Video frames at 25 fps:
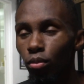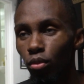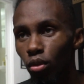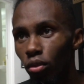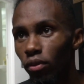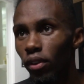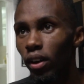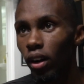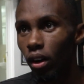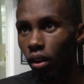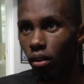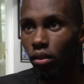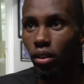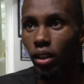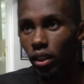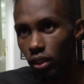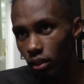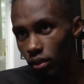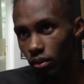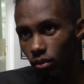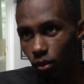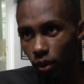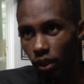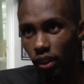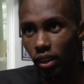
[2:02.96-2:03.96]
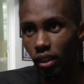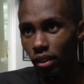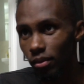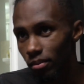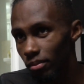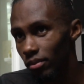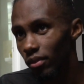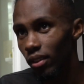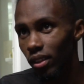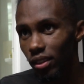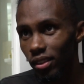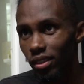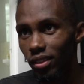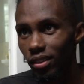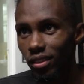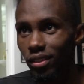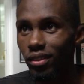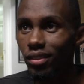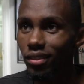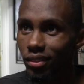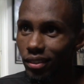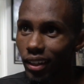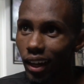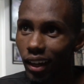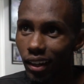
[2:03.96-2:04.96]
move around like with him,
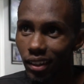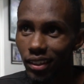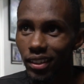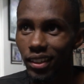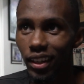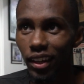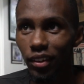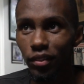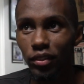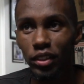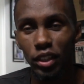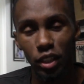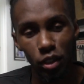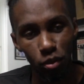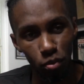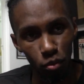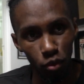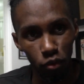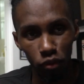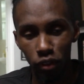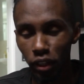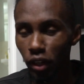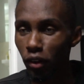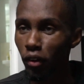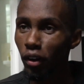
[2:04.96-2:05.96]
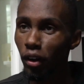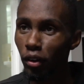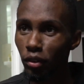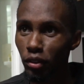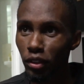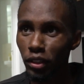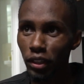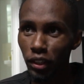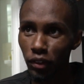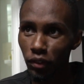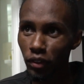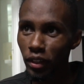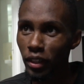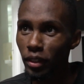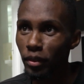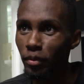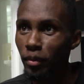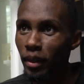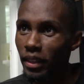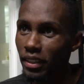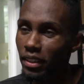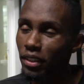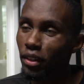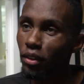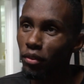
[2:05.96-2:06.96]
duck and duck, just moving around in the ring with
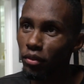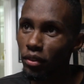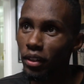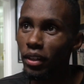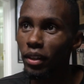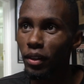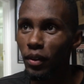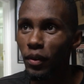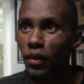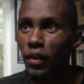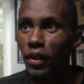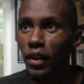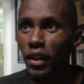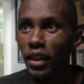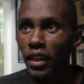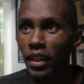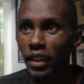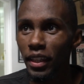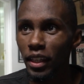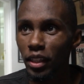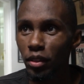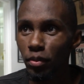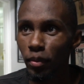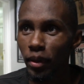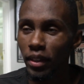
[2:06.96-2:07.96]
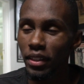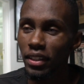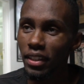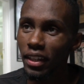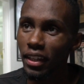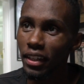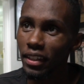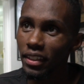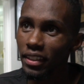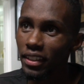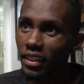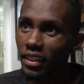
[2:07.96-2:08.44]
myself. That's my style.